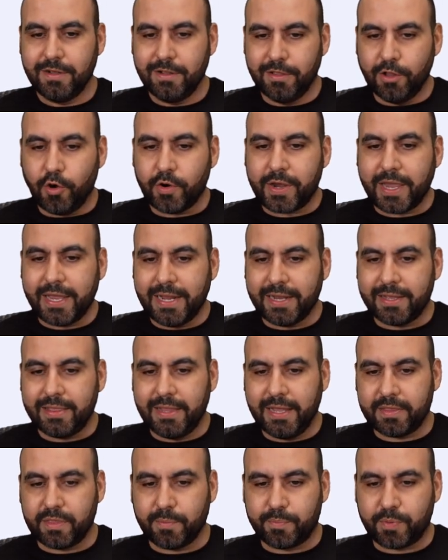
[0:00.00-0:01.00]
Locate and
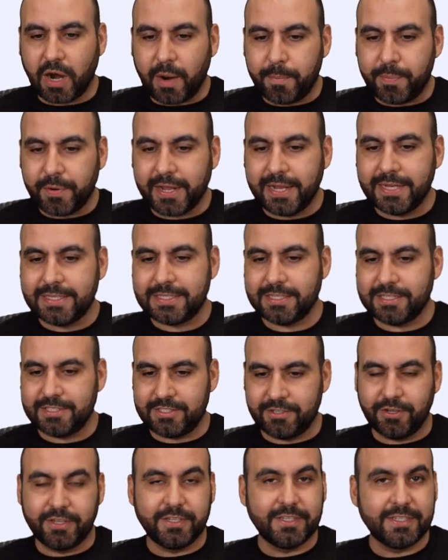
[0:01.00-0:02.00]
click the properties.
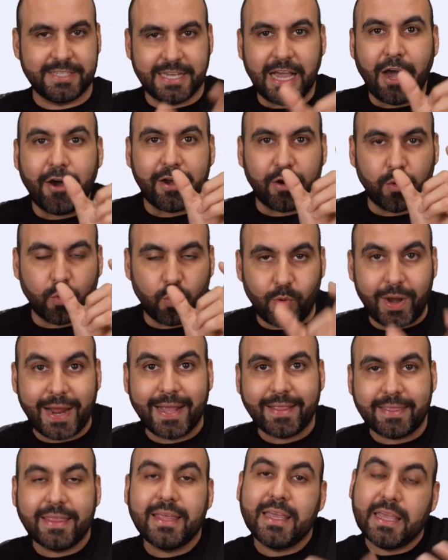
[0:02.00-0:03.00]
So see how it
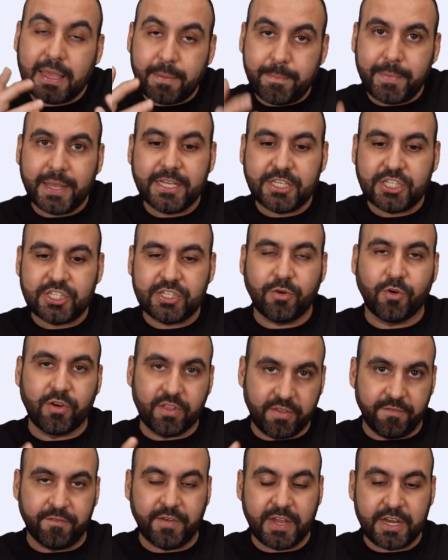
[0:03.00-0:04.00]
read the image or
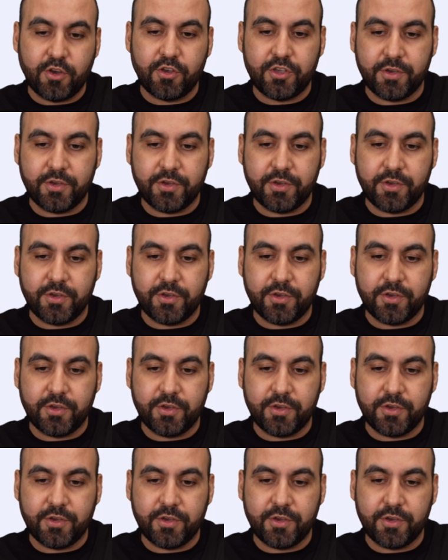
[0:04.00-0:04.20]
the video,